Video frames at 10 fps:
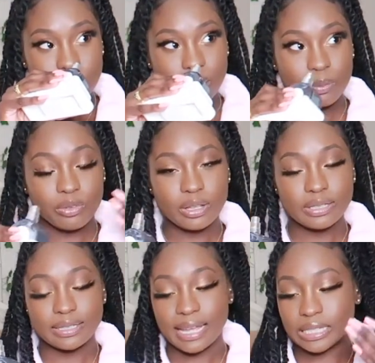I'm really
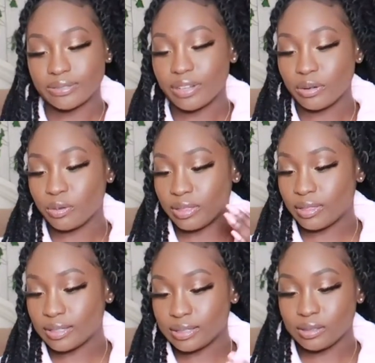satisfied with
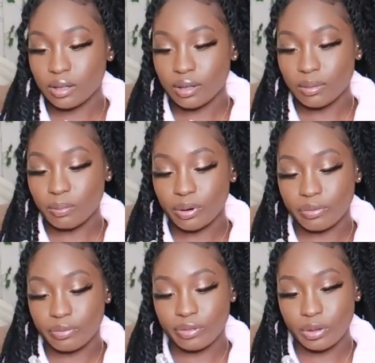this
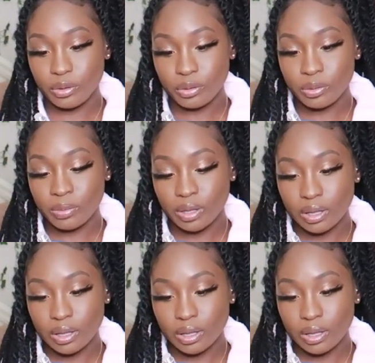perfume.